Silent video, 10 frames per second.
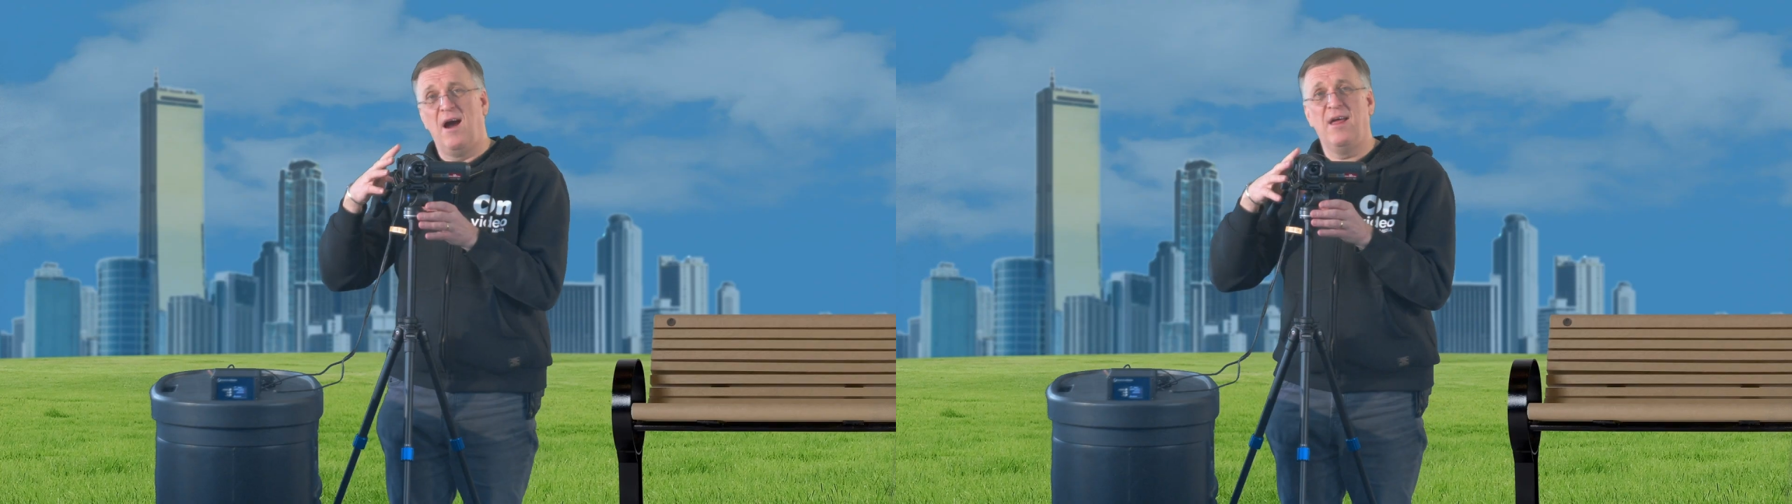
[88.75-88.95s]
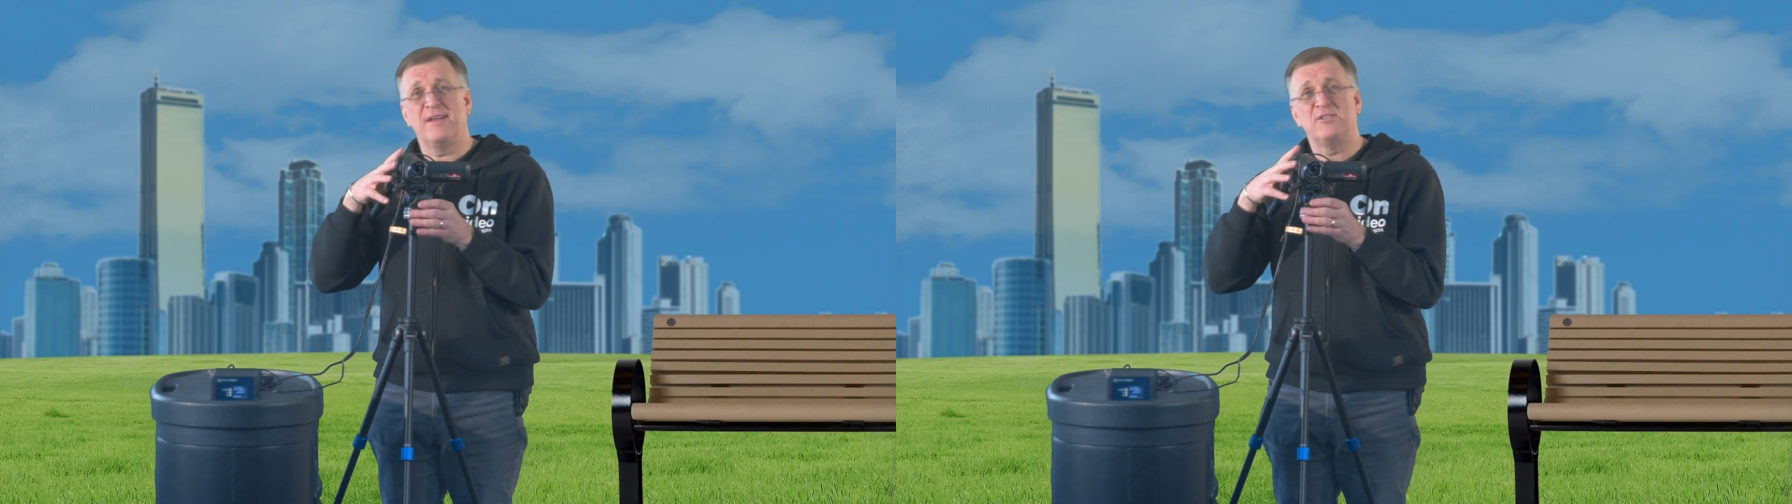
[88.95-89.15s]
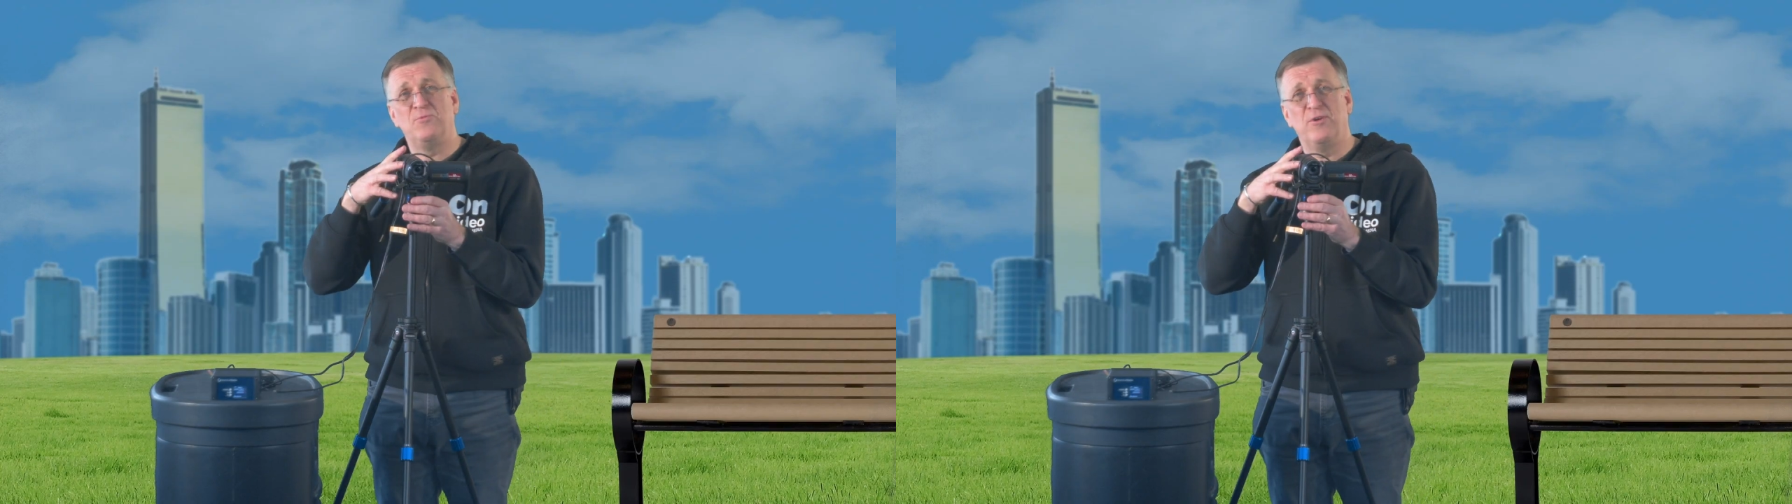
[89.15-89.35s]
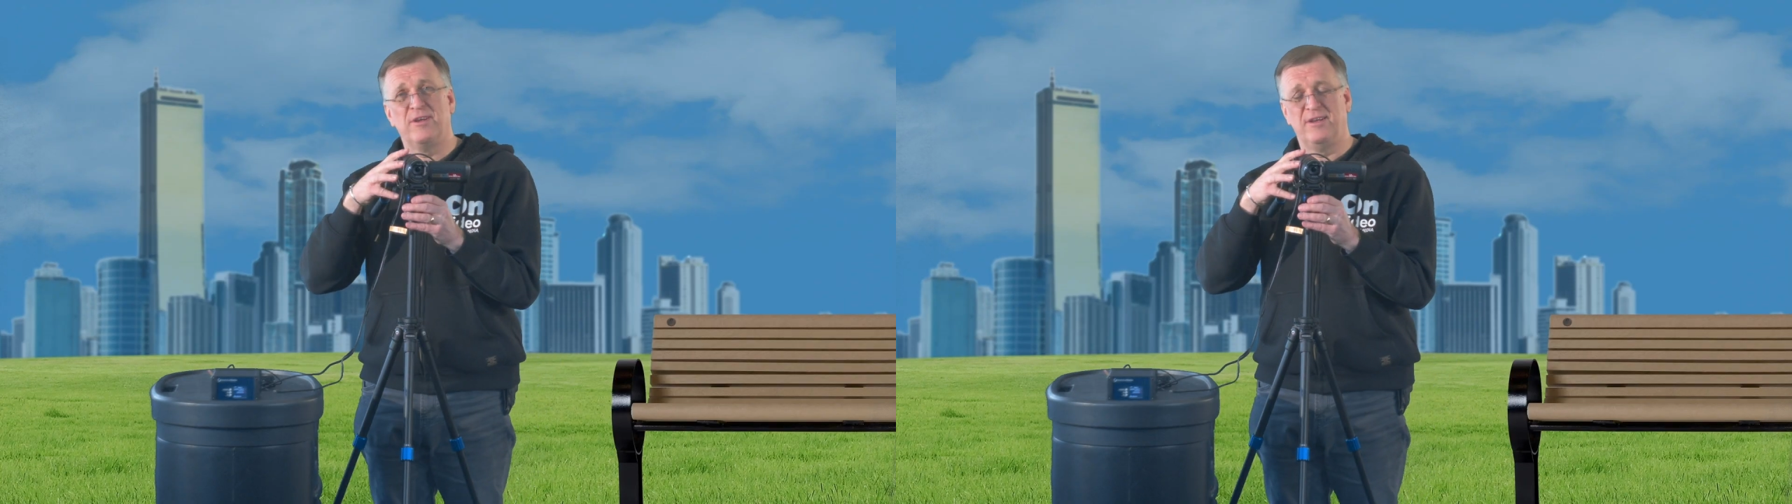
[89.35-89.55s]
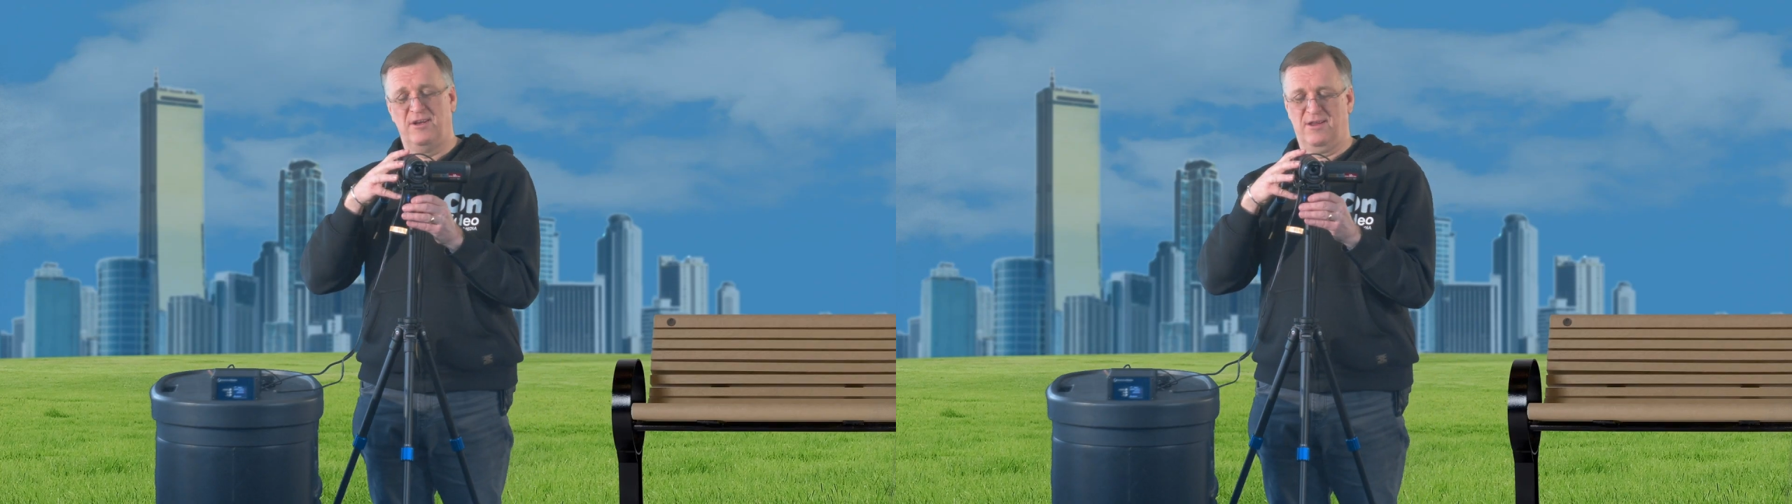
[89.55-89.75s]
I like to
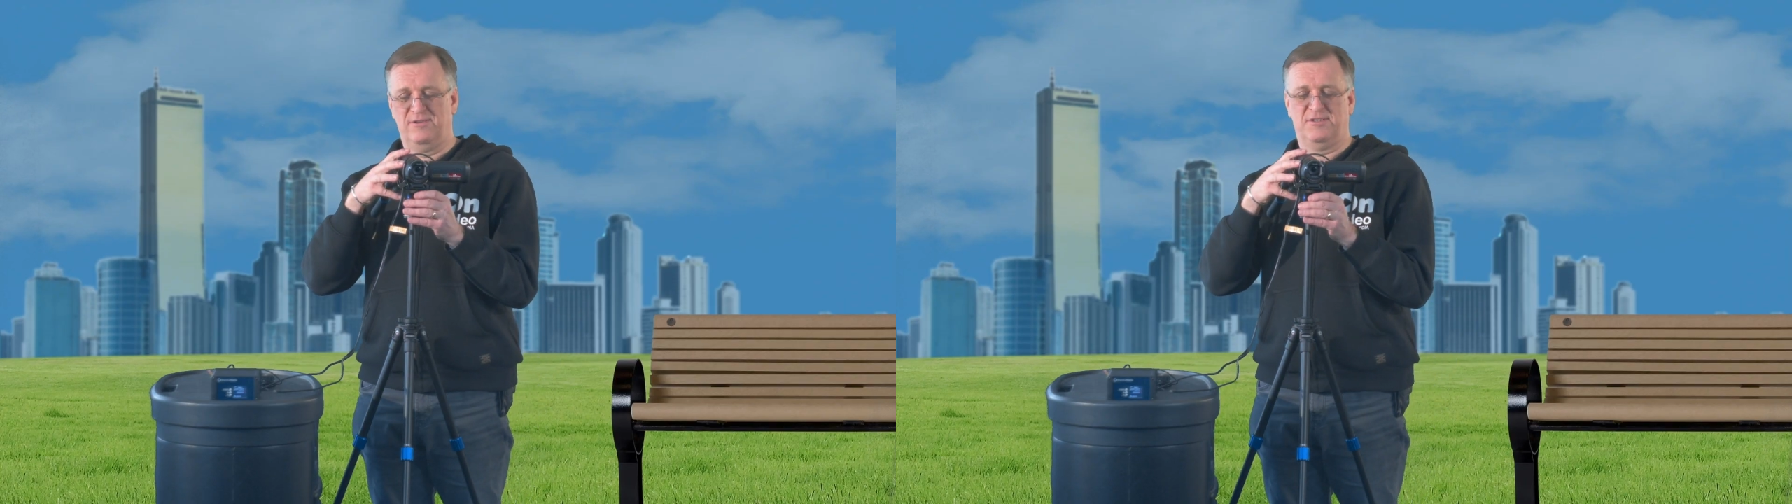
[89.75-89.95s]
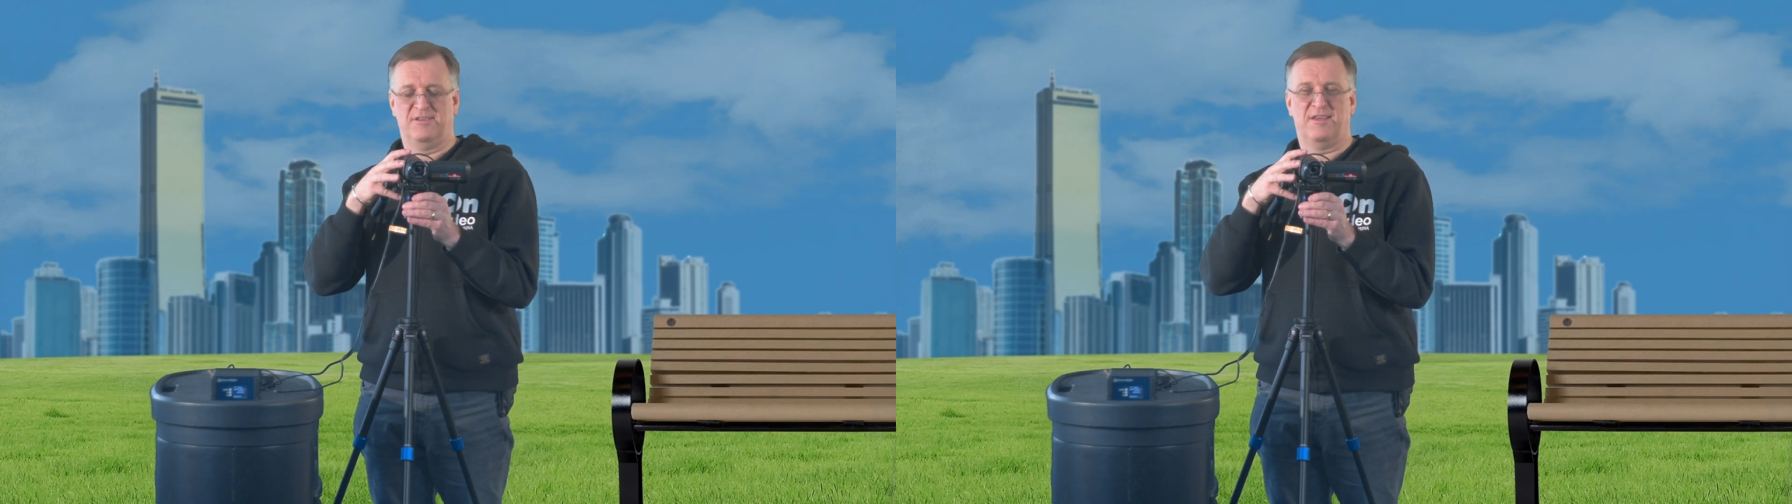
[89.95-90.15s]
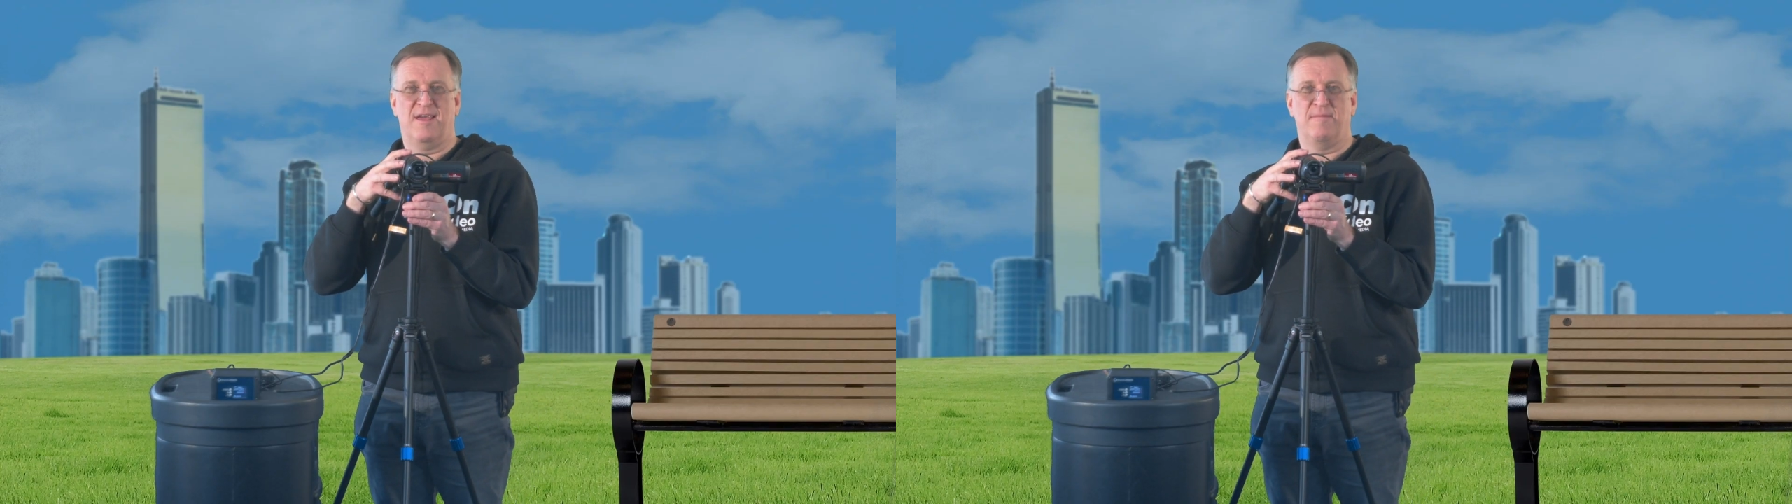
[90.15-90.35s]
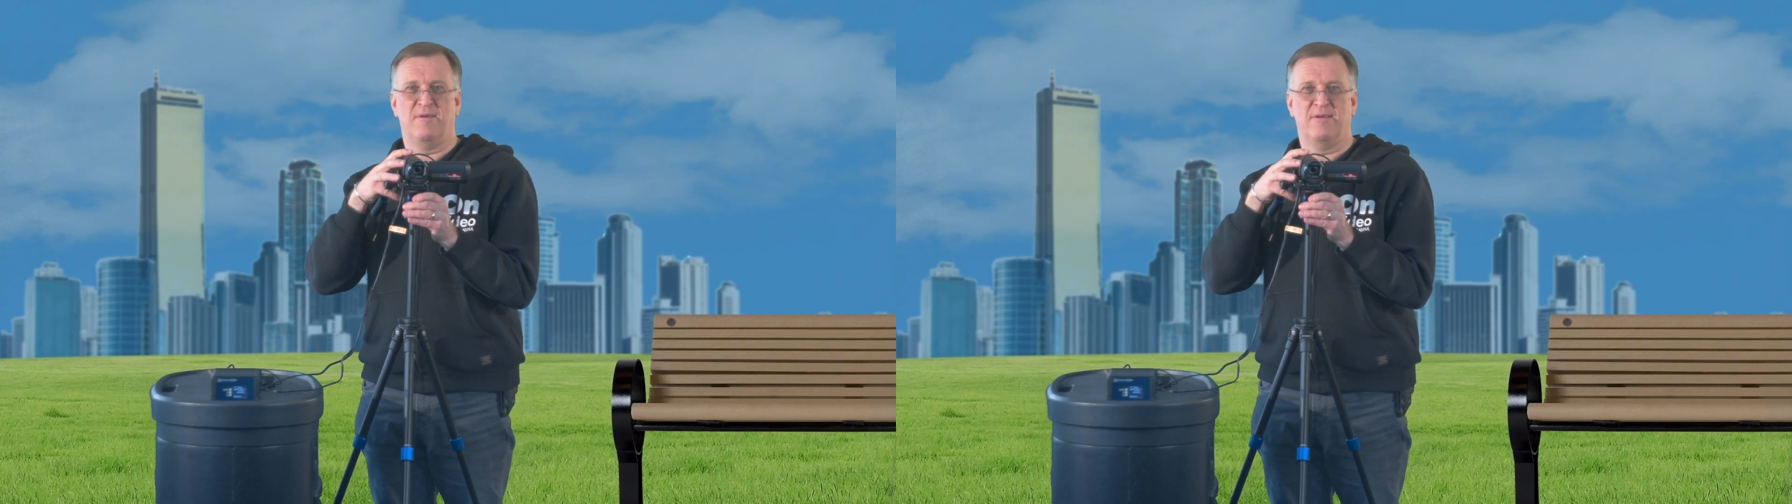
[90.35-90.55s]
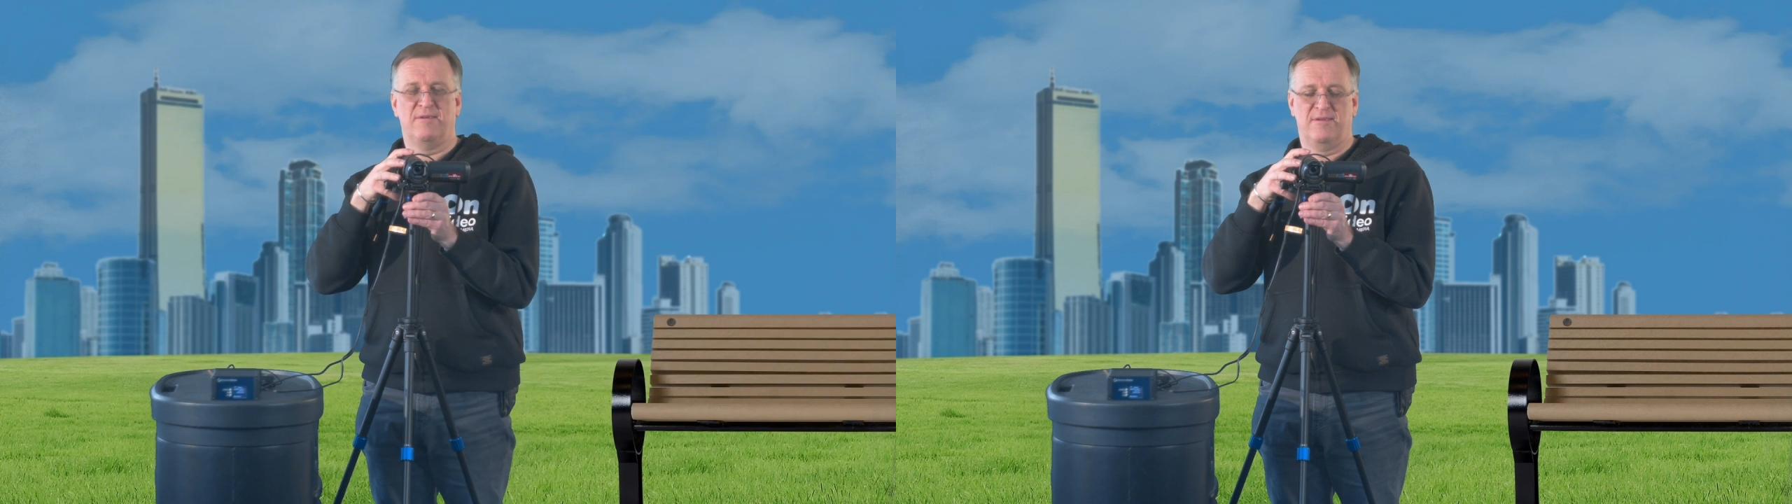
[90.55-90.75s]
work in close to the camera.